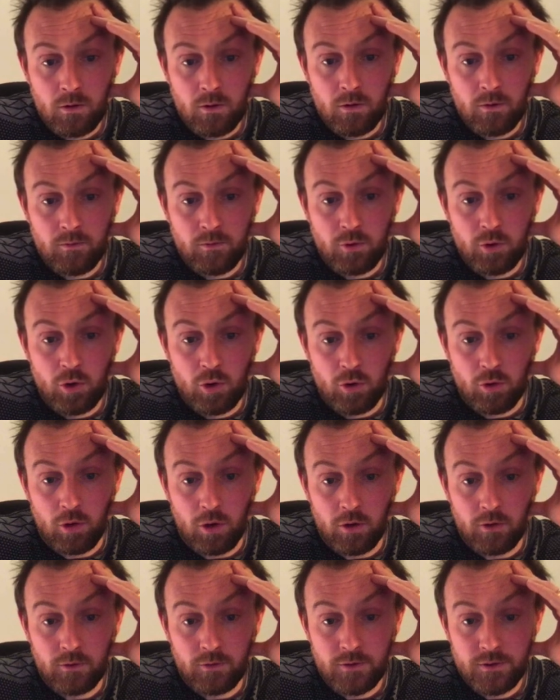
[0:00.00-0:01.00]
of
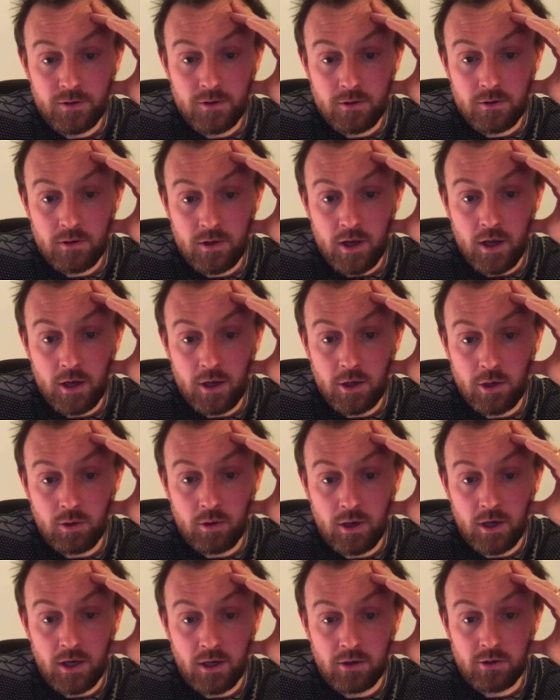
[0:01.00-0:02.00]
neurons that you
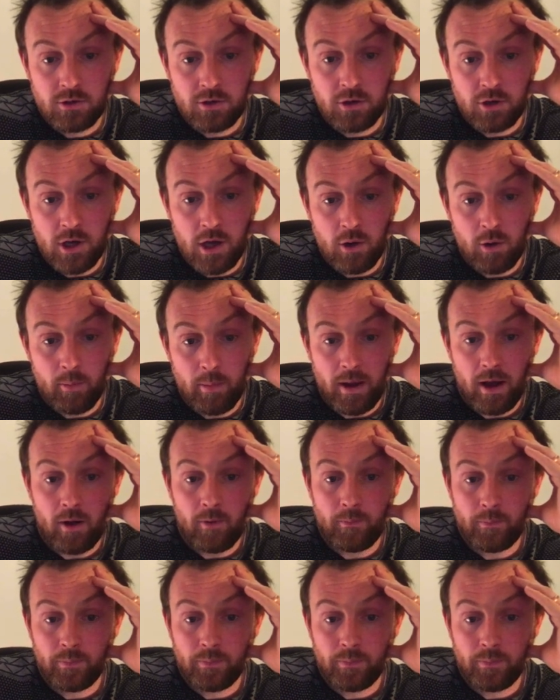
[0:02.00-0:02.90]
need to know about.